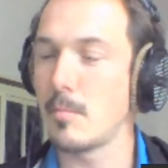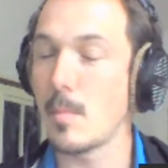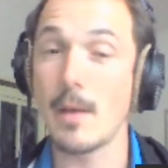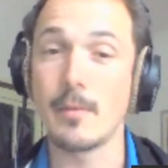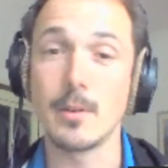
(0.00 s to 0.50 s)

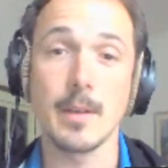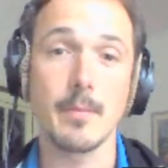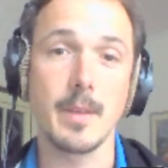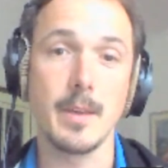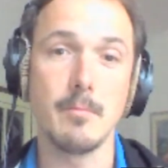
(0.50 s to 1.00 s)
have a look at
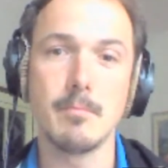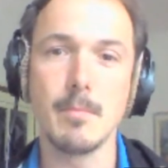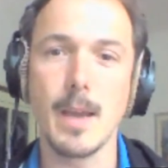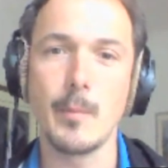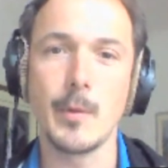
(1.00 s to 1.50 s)
the
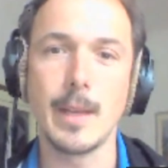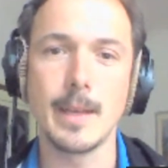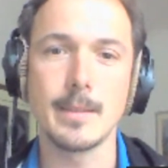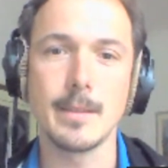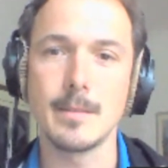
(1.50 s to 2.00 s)

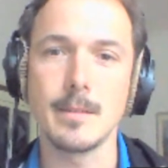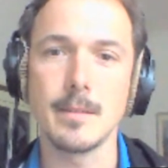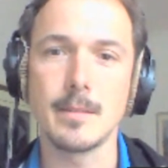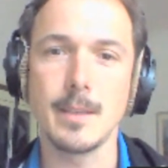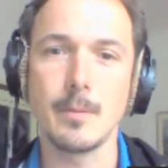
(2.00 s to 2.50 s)
emulator
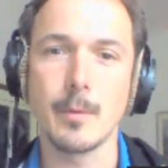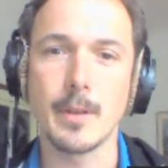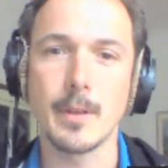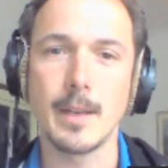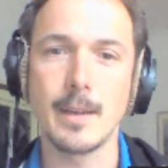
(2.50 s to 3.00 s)
and see what the
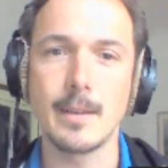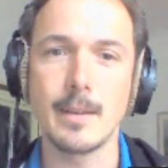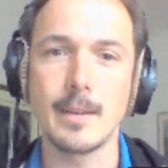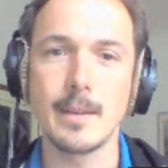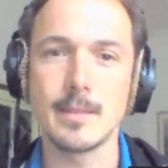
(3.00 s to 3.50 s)
latest
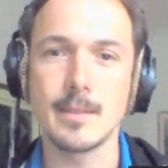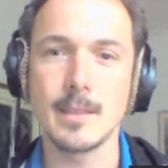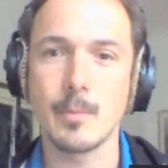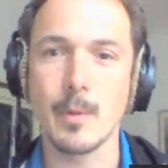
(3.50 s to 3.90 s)
is with